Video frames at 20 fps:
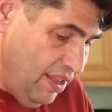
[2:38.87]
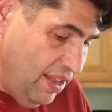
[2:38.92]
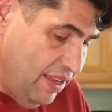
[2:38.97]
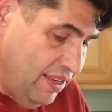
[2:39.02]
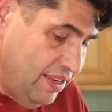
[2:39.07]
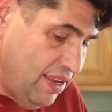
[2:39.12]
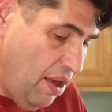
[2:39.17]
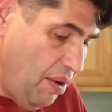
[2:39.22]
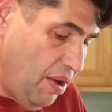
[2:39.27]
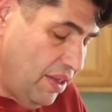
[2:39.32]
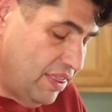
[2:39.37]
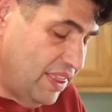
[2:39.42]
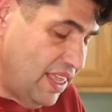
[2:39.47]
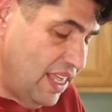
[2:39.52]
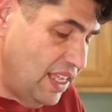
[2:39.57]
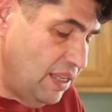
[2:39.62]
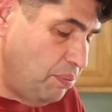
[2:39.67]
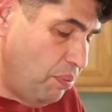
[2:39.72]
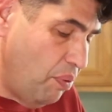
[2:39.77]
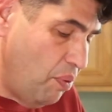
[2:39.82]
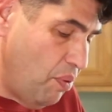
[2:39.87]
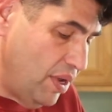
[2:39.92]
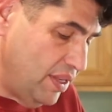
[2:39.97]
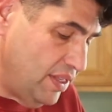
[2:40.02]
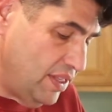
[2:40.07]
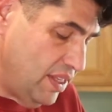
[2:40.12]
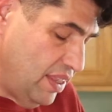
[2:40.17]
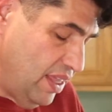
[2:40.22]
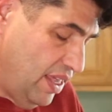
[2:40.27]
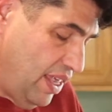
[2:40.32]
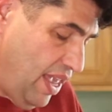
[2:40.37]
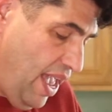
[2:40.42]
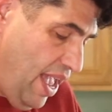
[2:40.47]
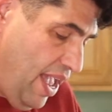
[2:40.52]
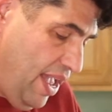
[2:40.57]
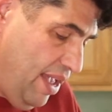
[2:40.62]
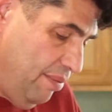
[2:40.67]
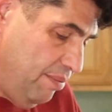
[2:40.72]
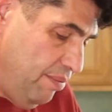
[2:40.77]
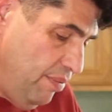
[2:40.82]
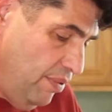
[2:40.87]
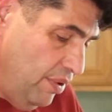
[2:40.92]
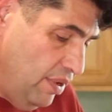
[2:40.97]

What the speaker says: Now at this point of the game,